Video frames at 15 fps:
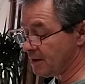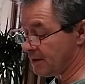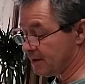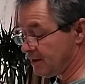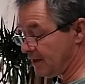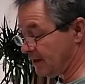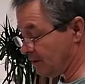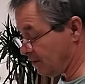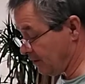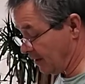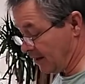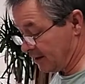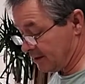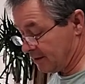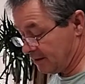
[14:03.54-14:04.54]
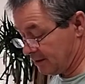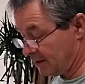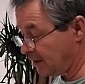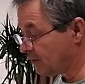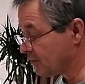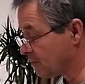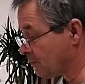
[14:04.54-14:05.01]
to the teal yet.
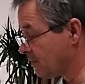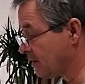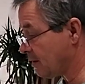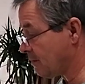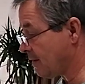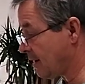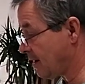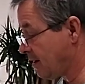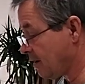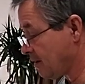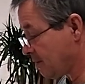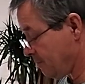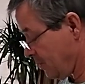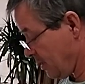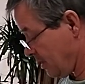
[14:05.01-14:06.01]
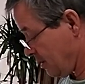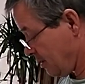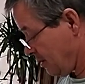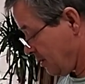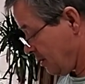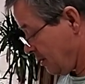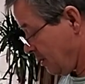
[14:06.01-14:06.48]
Teal's a really great color, but
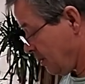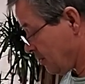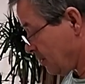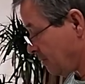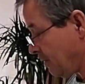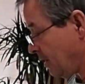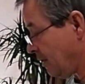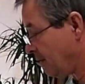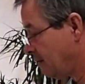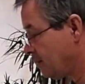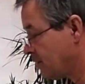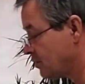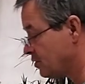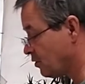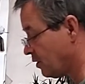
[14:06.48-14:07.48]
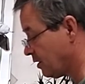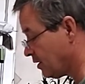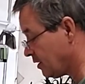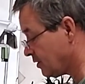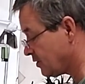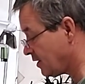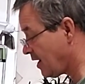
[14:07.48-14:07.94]
let me show you
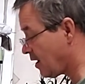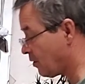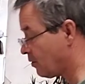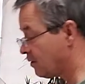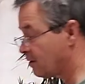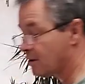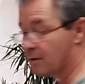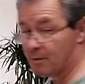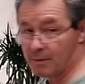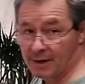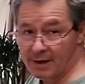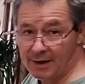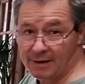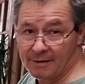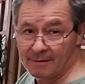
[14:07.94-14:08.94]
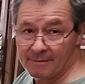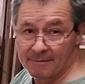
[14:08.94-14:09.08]
this. Now, ready?